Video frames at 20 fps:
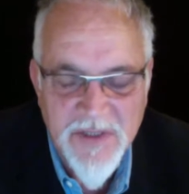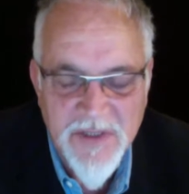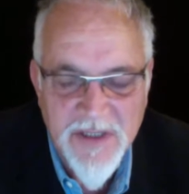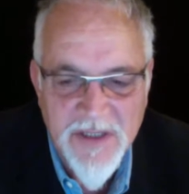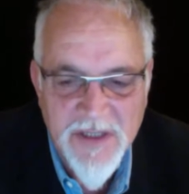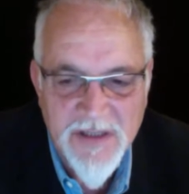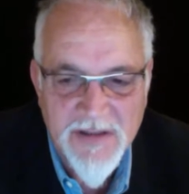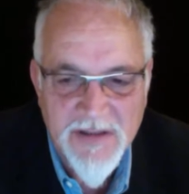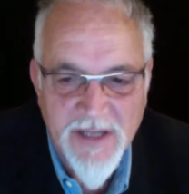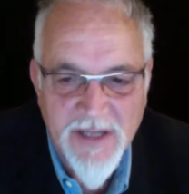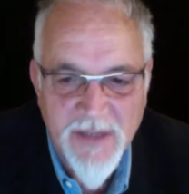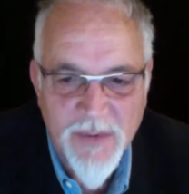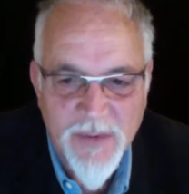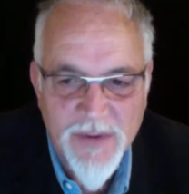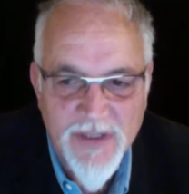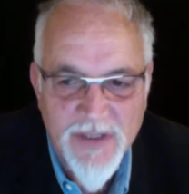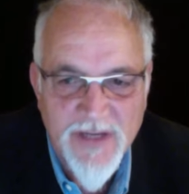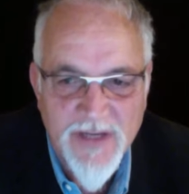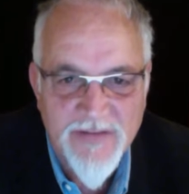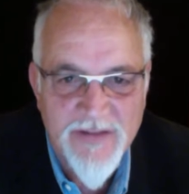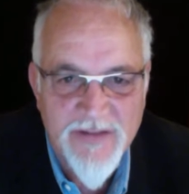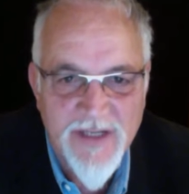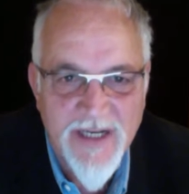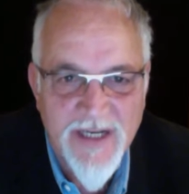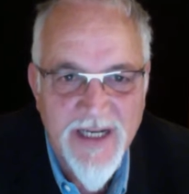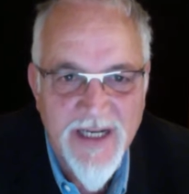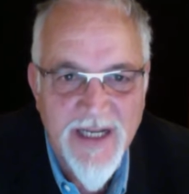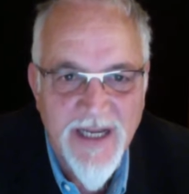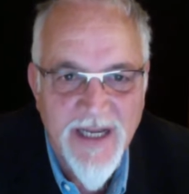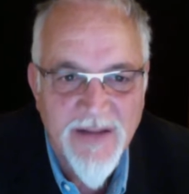they weren't given
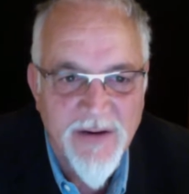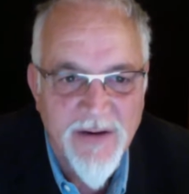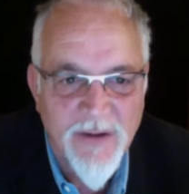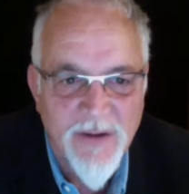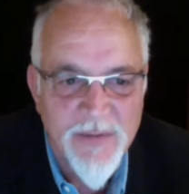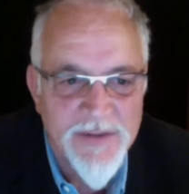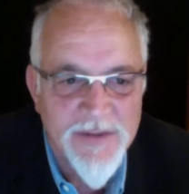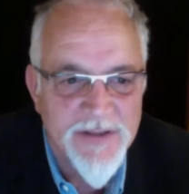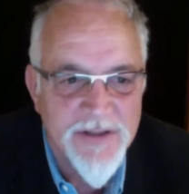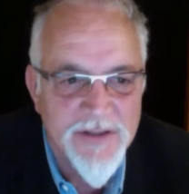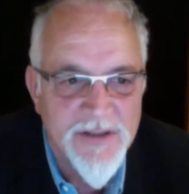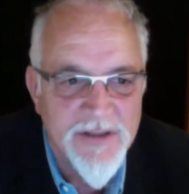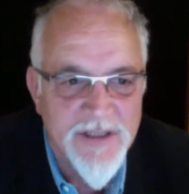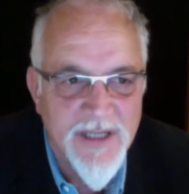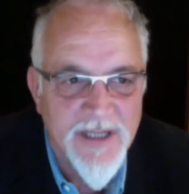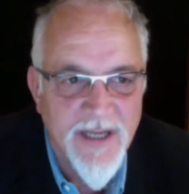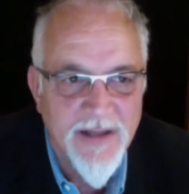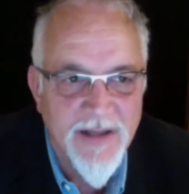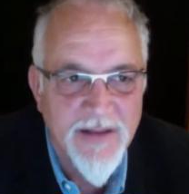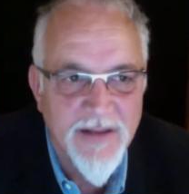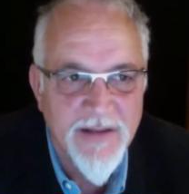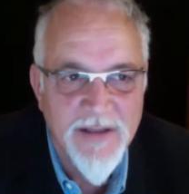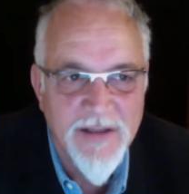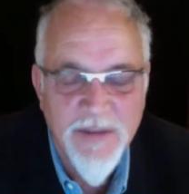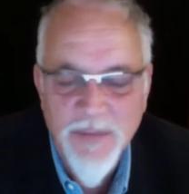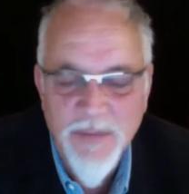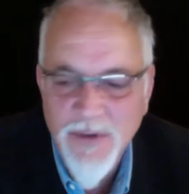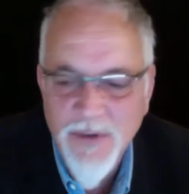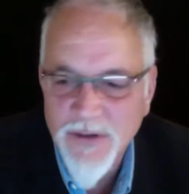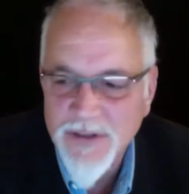any other opportunity other than to
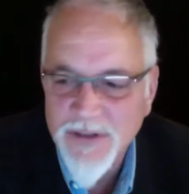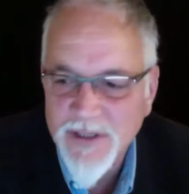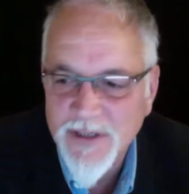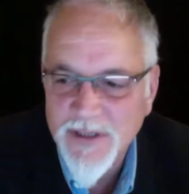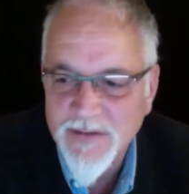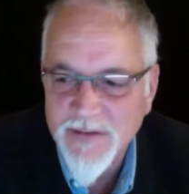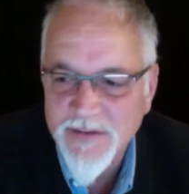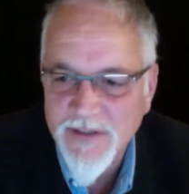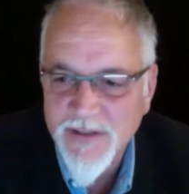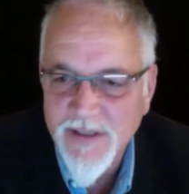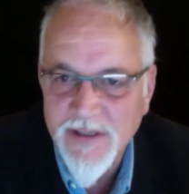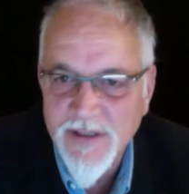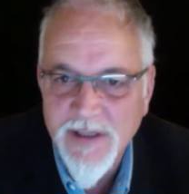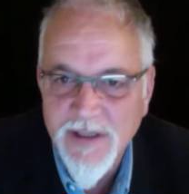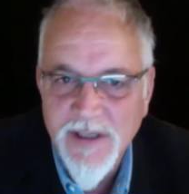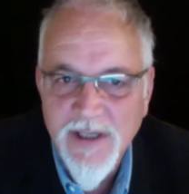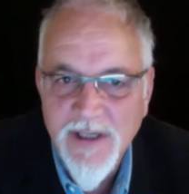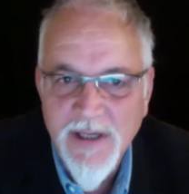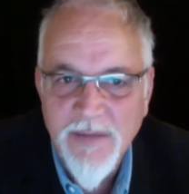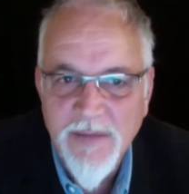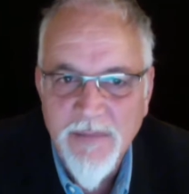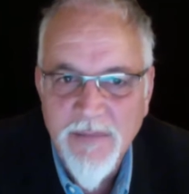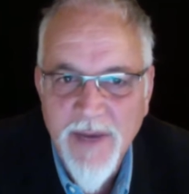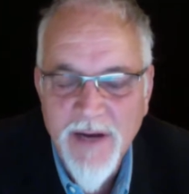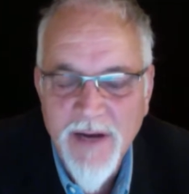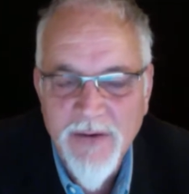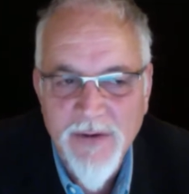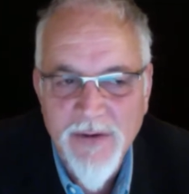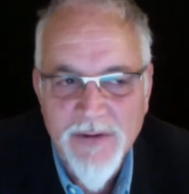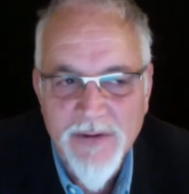protest, and then
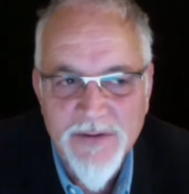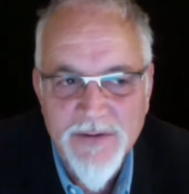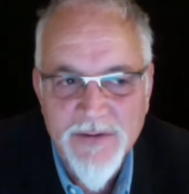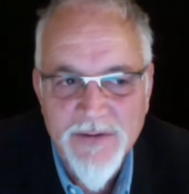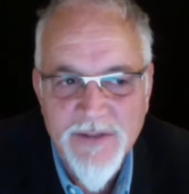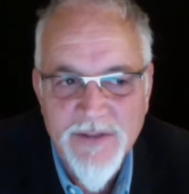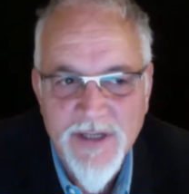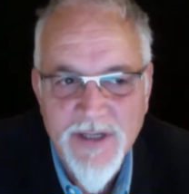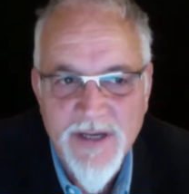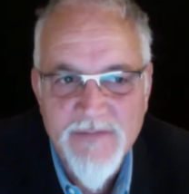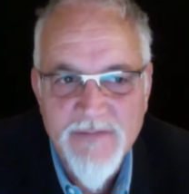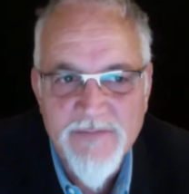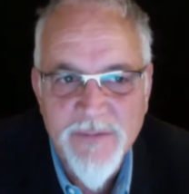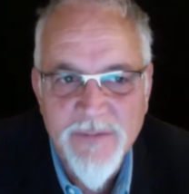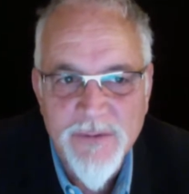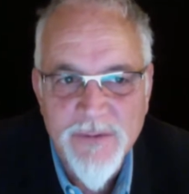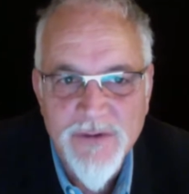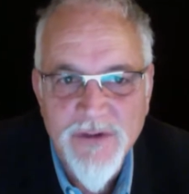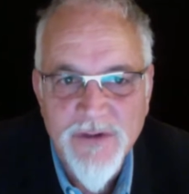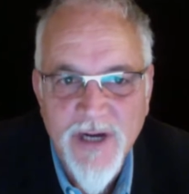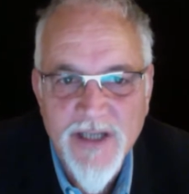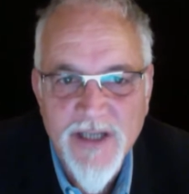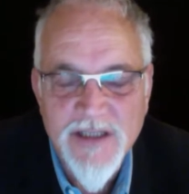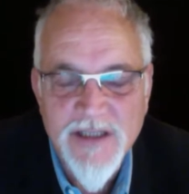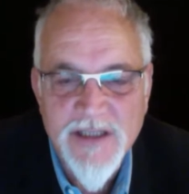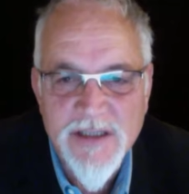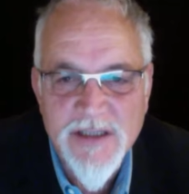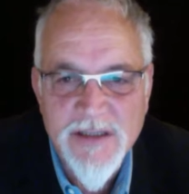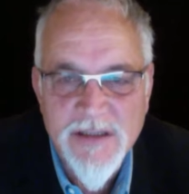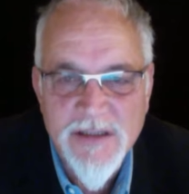Macron's
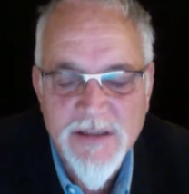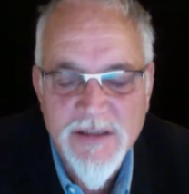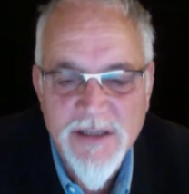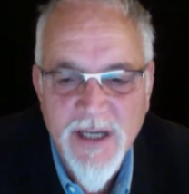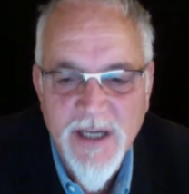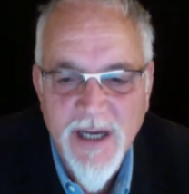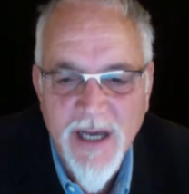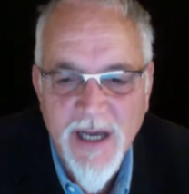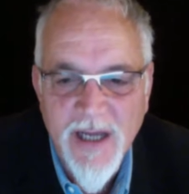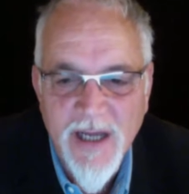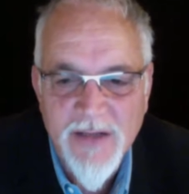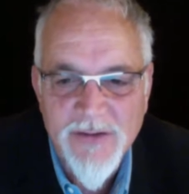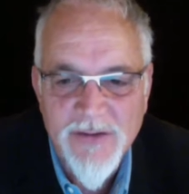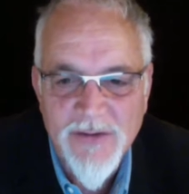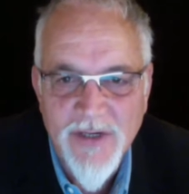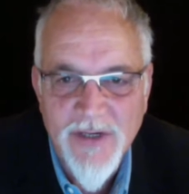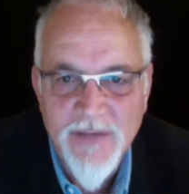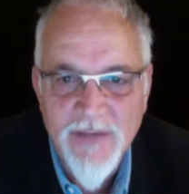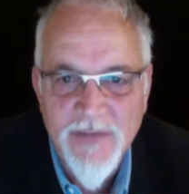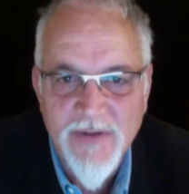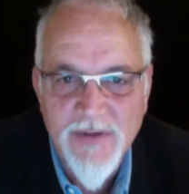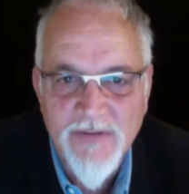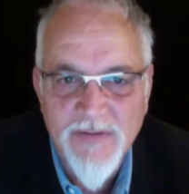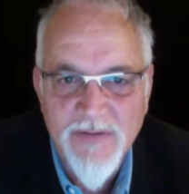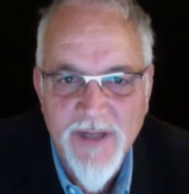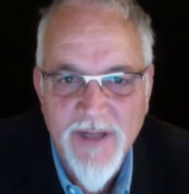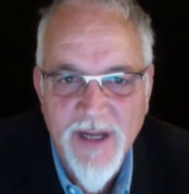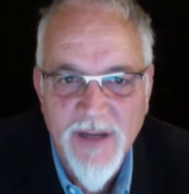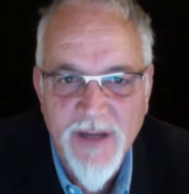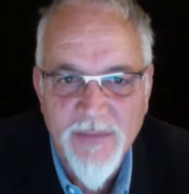infiltration and treatment of the
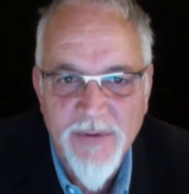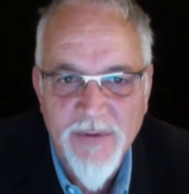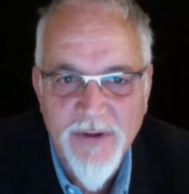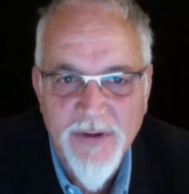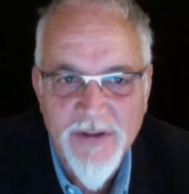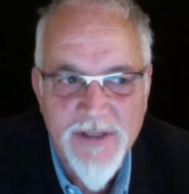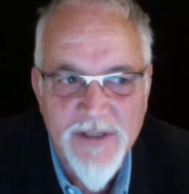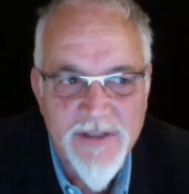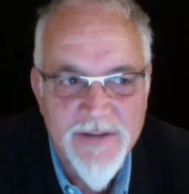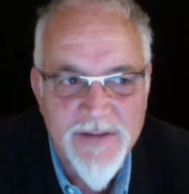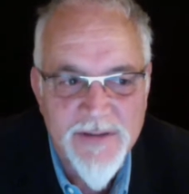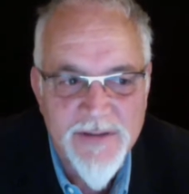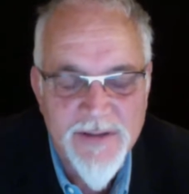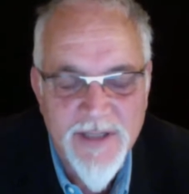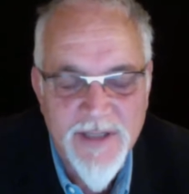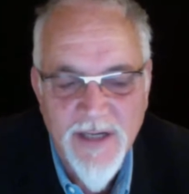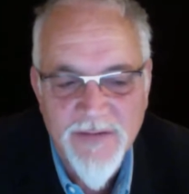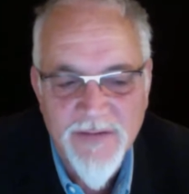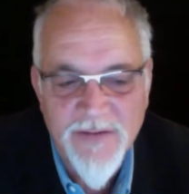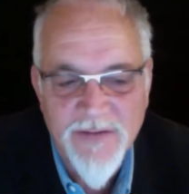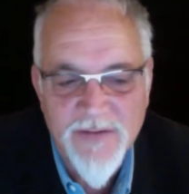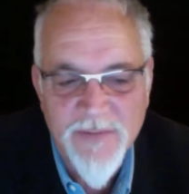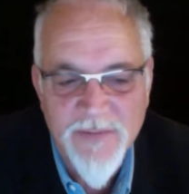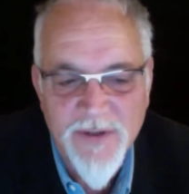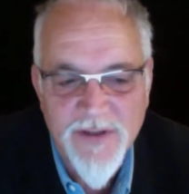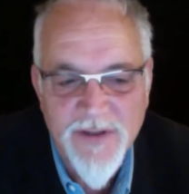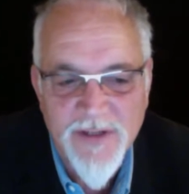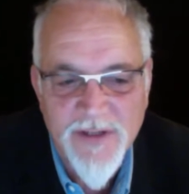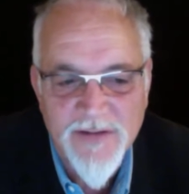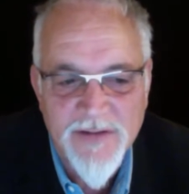yellow vest
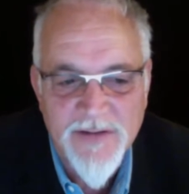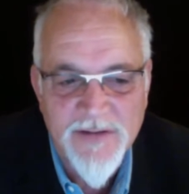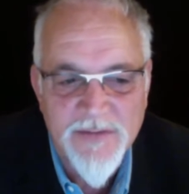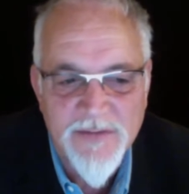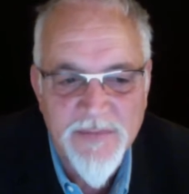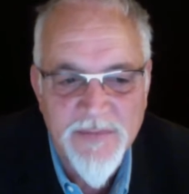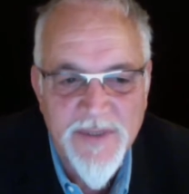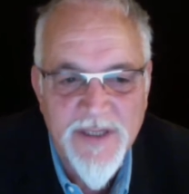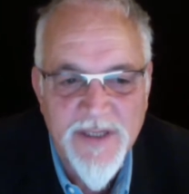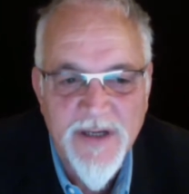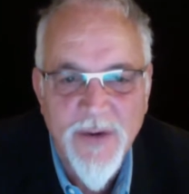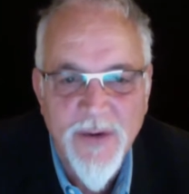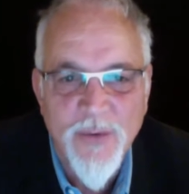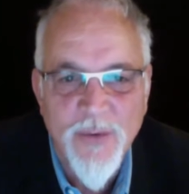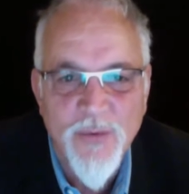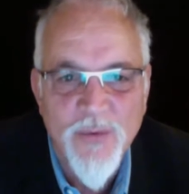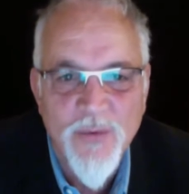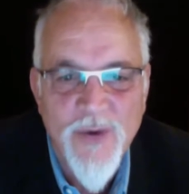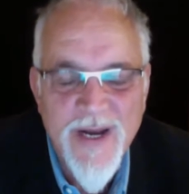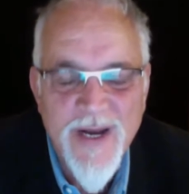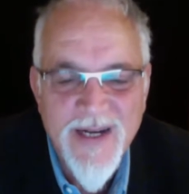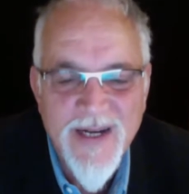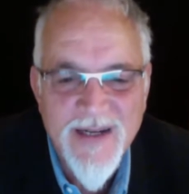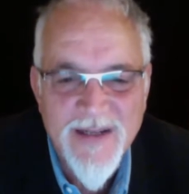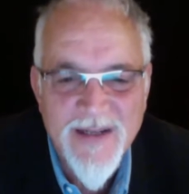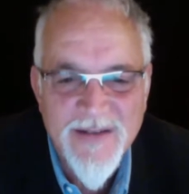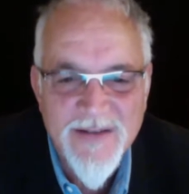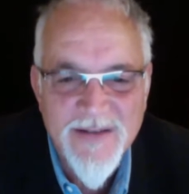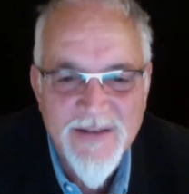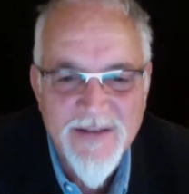protesters has been
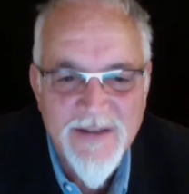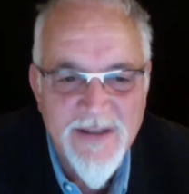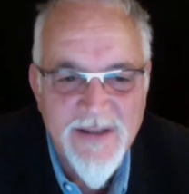horrendous.